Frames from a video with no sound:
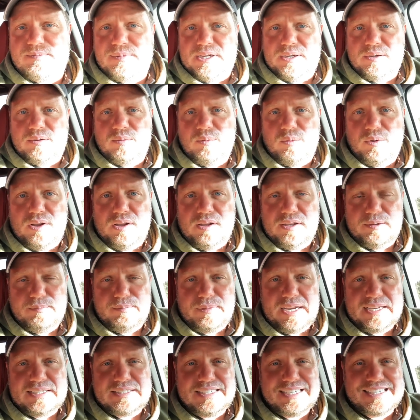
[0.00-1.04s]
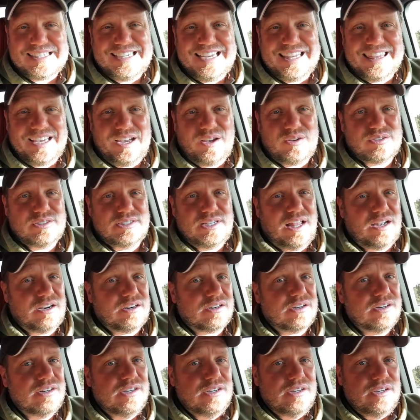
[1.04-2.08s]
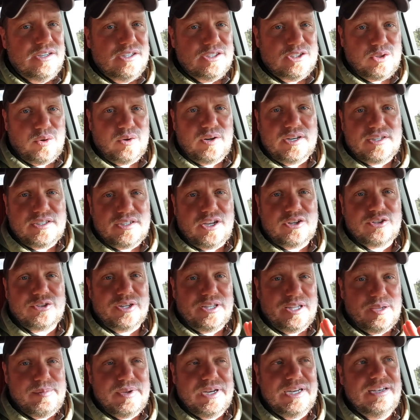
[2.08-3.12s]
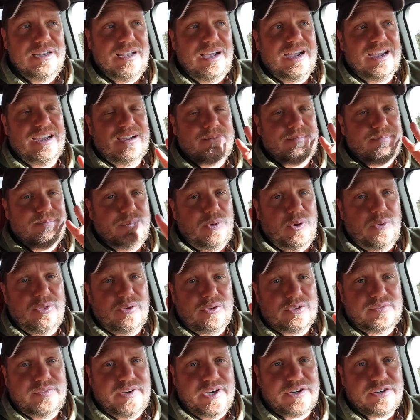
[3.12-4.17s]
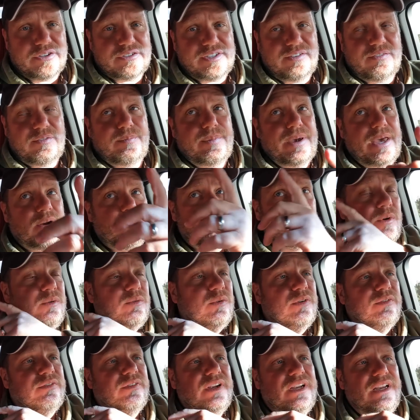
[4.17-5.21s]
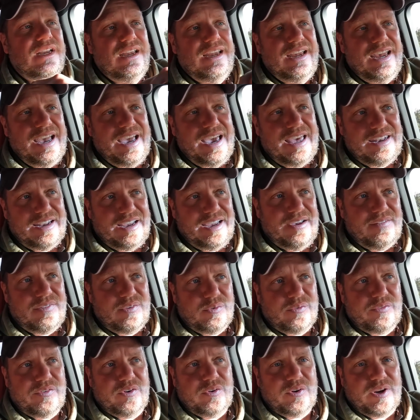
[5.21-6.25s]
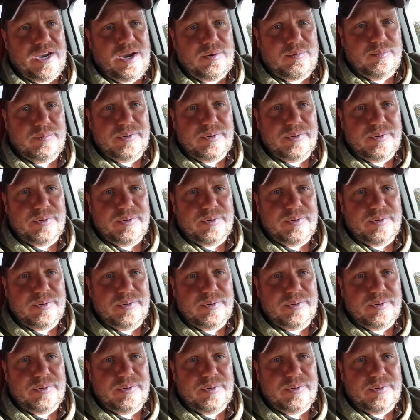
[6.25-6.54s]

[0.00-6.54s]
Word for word: me? Well, in my $60,000 Toyota Tundra Limited, I have both those features. I have a panel moonroof and I have the review camera